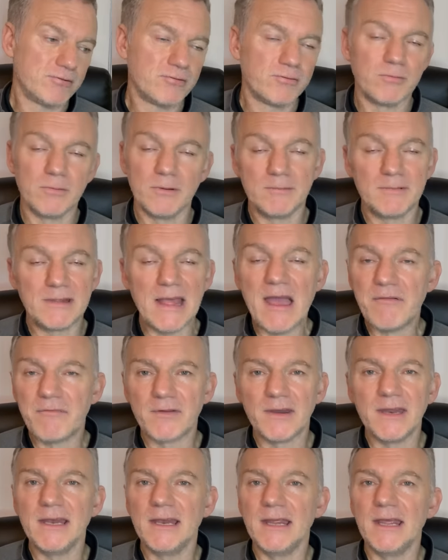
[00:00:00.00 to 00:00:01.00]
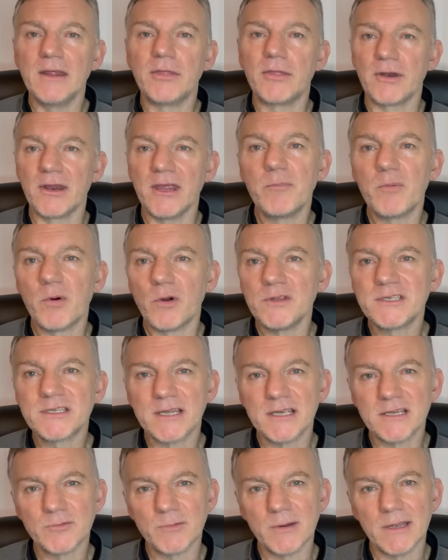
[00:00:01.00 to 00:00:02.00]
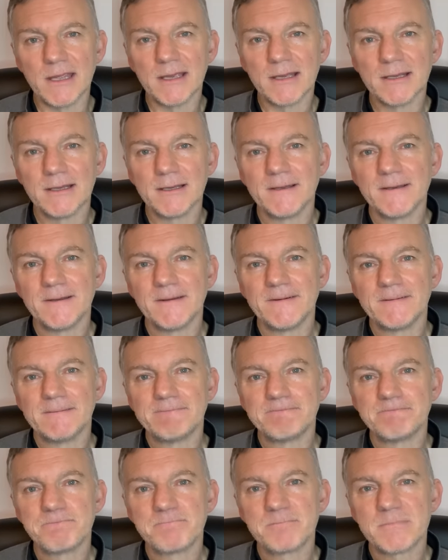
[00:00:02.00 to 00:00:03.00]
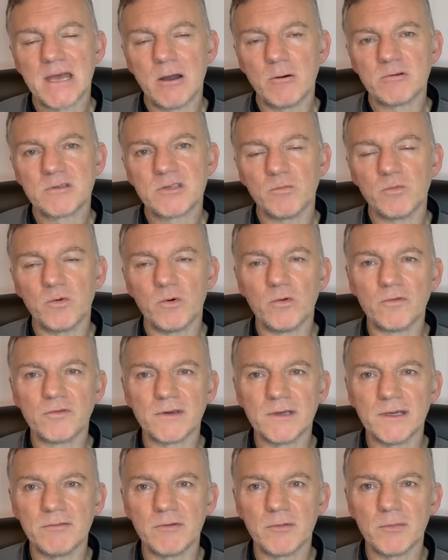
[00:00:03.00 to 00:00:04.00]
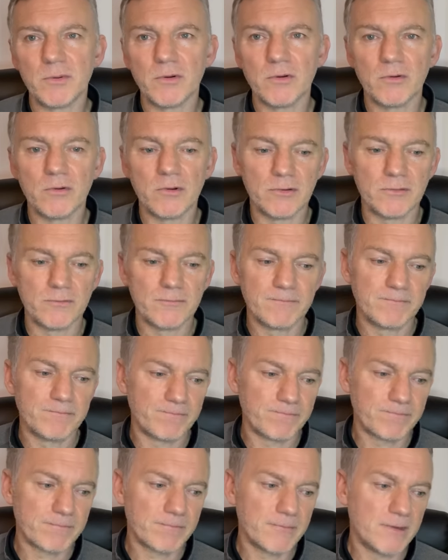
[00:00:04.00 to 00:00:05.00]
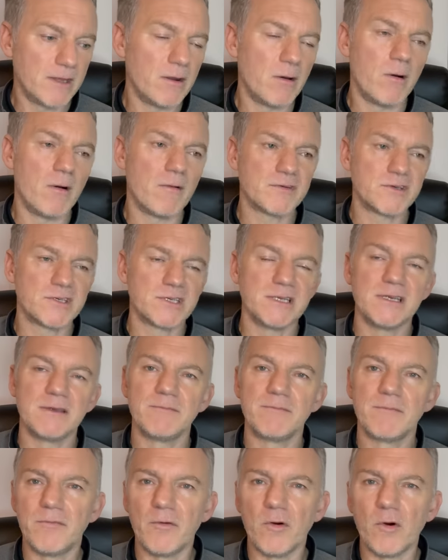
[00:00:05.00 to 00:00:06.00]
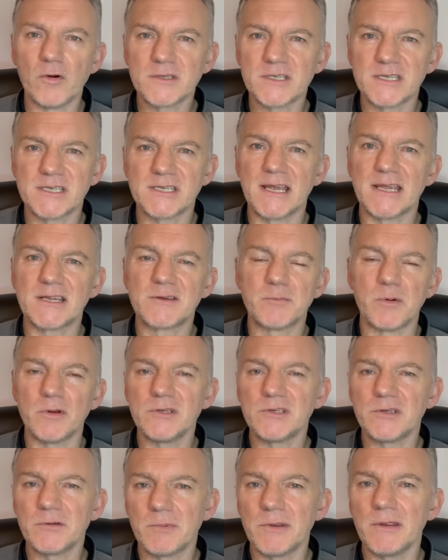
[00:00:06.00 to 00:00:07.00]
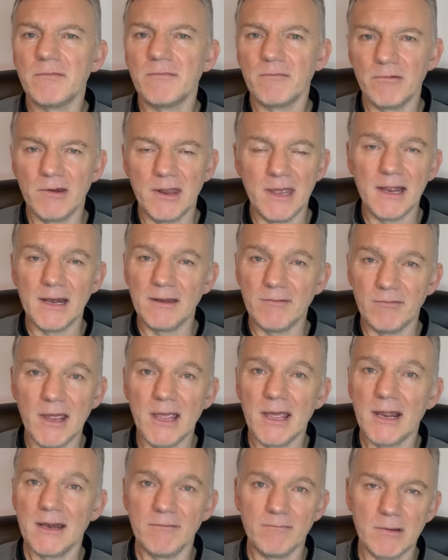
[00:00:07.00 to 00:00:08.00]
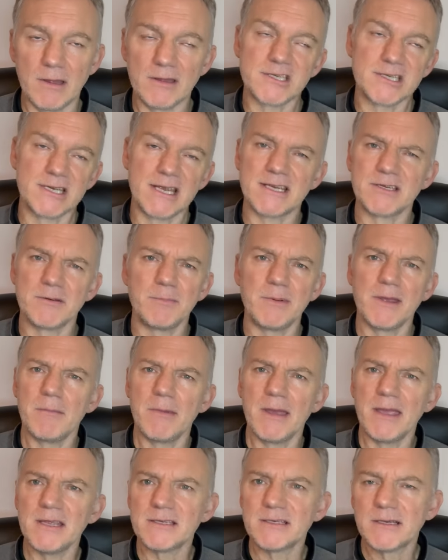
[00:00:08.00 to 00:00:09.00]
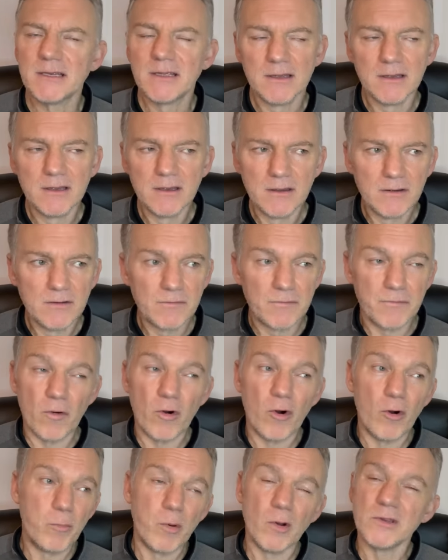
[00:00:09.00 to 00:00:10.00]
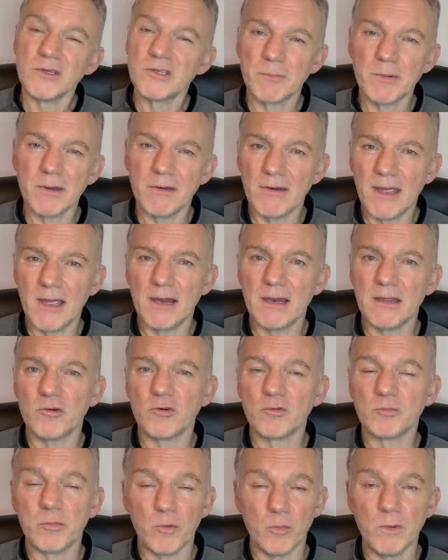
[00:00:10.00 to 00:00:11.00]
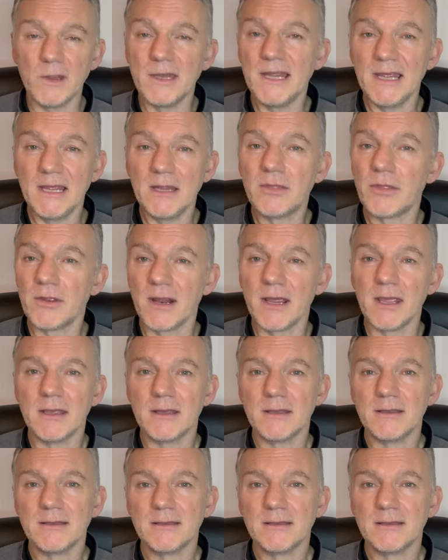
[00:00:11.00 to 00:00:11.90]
we definitely need 3 points this week out of Wolves and Liverpool. And, you know, obviously 4 to 6 points would be really, really, well, 6 would be amazing. 4 points would be really good, but we need 3.